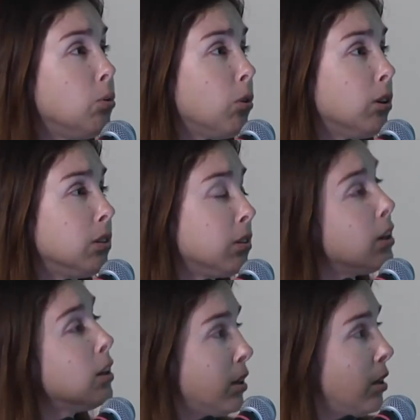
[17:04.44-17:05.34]
you want
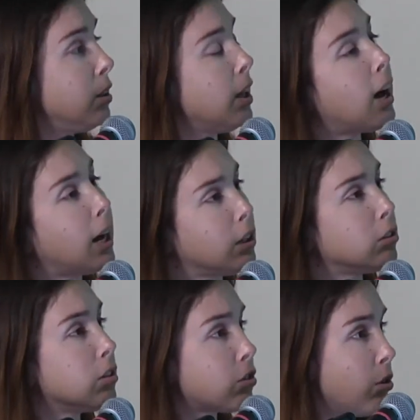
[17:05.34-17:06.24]
the higher
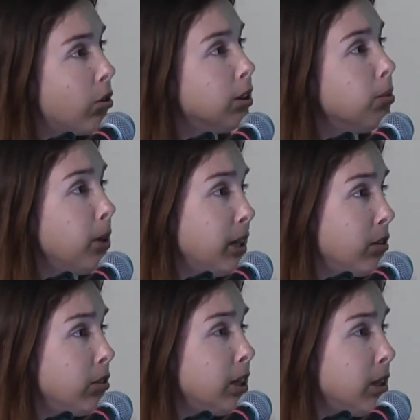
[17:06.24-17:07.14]
the score, the
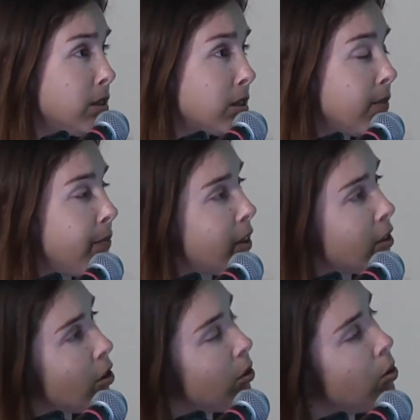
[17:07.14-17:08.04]
better it is.
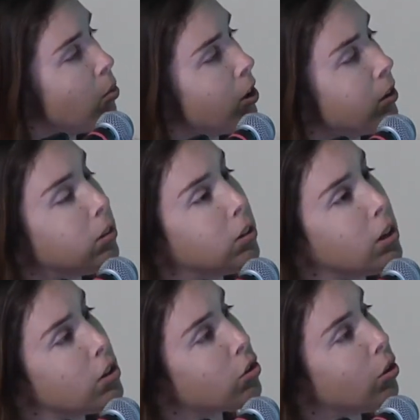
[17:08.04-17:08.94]
So you want
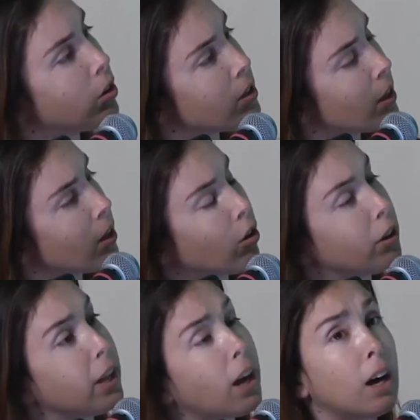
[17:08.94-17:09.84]
scores that are
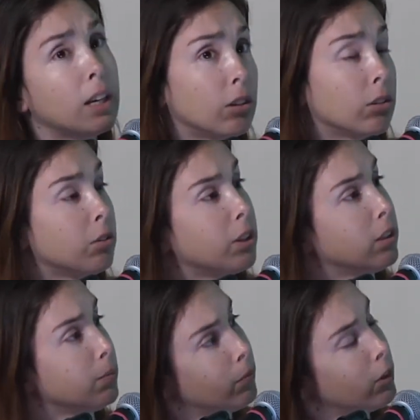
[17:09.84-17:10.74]
on the higher or
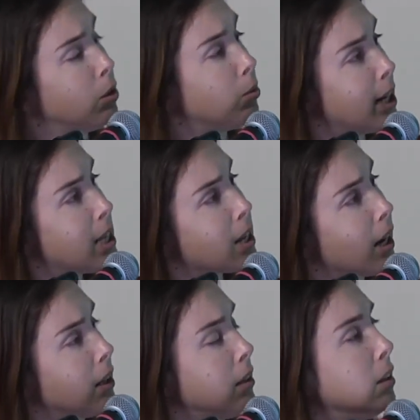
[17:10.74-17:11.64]
the right
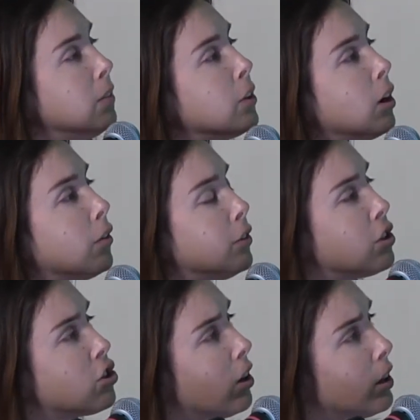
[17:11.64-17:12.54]
side of the
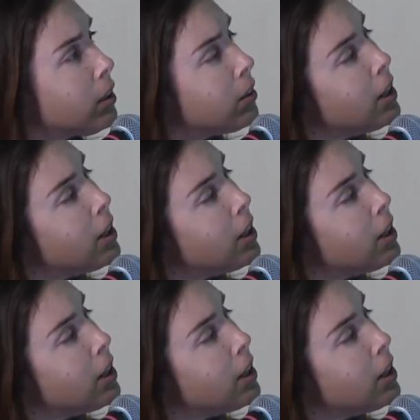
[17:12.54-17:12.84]
chart.